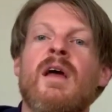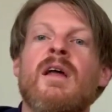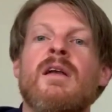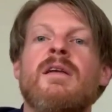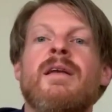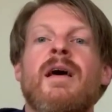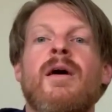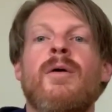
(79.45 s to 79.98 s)

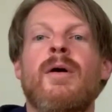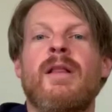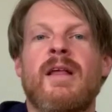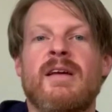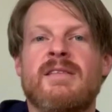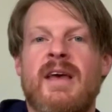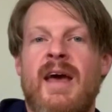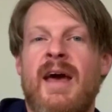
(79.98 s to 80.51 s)
Now I
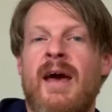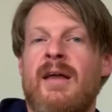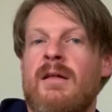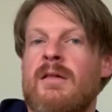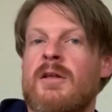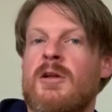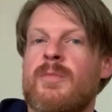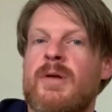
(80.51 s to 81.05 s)
like to add a
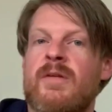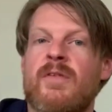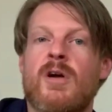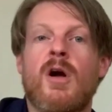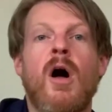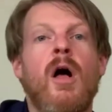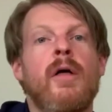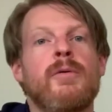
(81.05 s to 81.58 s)
little bit of a
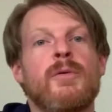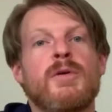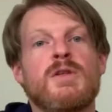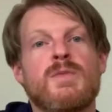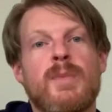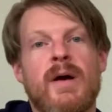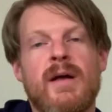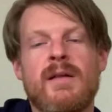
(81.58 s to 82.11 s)
call and
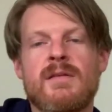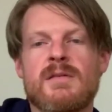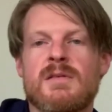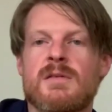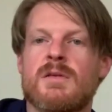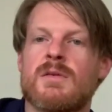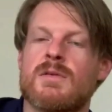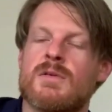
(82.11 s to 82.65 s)

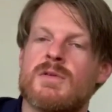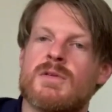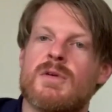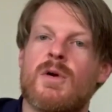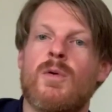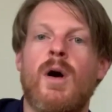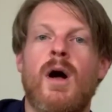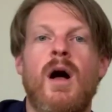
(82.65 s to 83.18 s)
response.
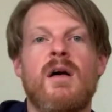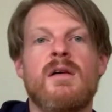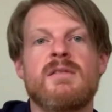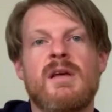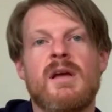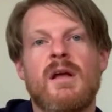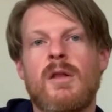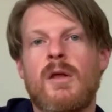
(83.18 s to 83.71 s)
So I'll
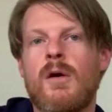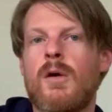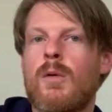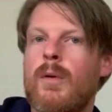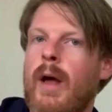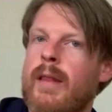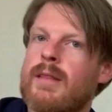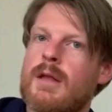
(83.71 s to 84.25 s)
say hello
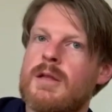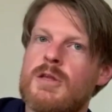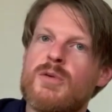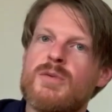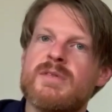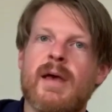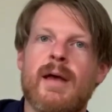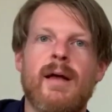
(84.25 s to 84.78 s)
and then you
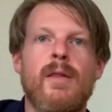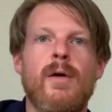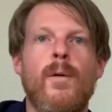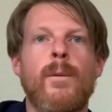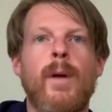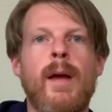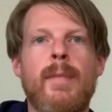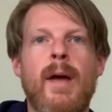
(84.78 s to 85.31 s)
say hello
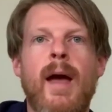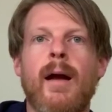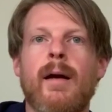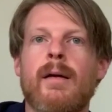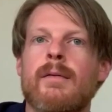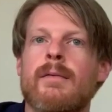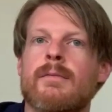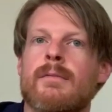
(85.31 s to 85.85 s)
right back.
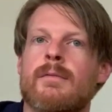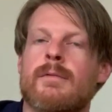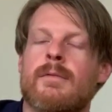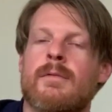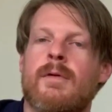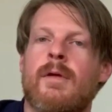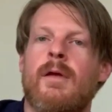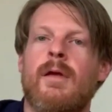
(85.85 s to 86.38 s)

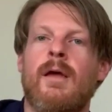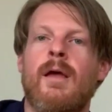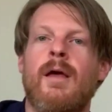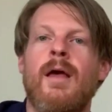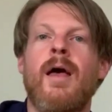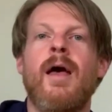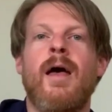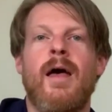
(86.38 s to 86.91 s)

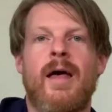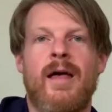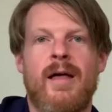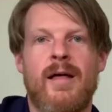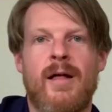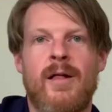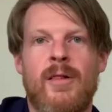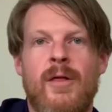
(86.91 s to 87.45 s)

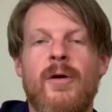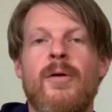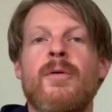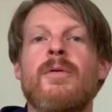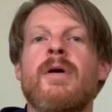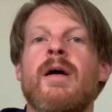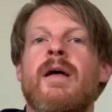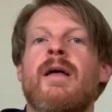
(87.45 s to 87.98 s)

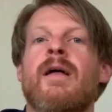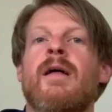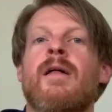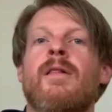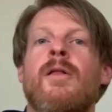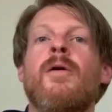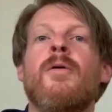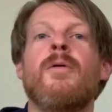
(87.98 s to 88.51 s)
Hello,
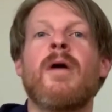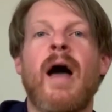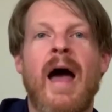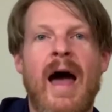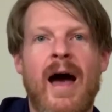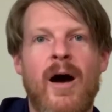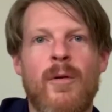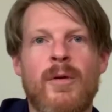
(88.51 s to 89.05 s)

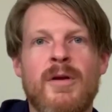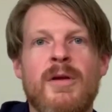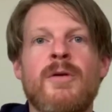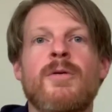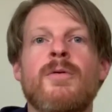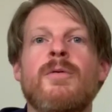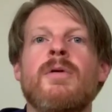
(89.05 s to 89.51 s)
how are you?